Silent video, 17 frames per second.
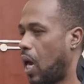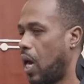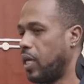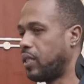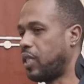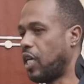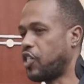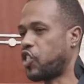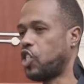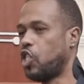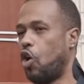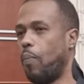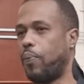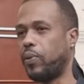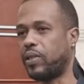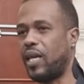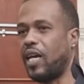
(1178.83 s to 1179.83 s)

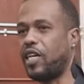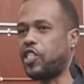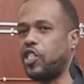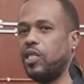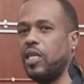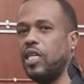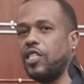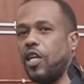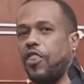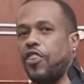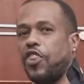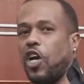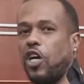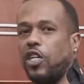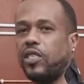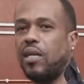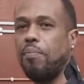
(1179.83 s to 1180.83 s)
Additional protection is a
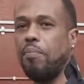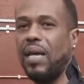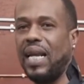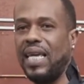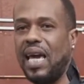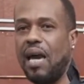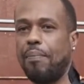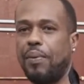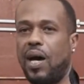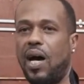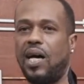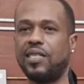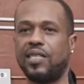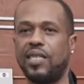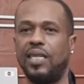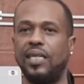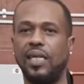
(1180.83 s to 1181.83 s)
30 milliamp
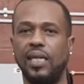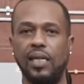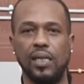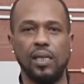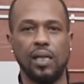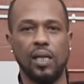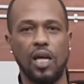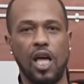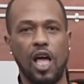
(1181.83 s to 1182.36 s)
RCD.